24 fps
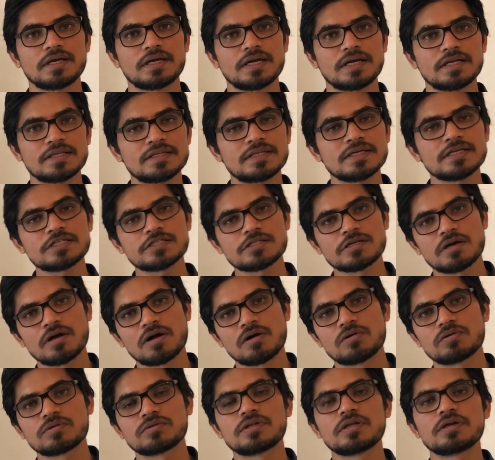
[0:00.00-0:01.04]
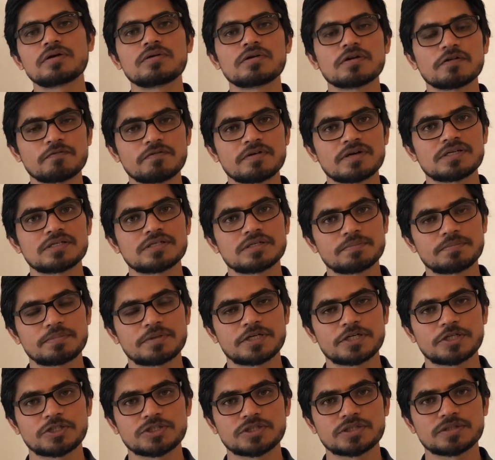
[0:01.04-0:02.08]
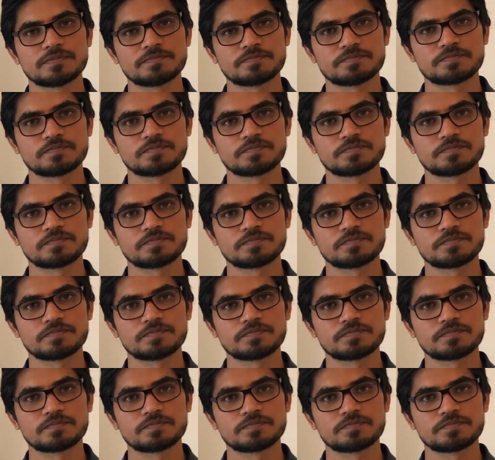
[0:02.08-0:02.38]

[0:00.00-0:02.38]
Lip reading: And that's how they're gonna fight depression.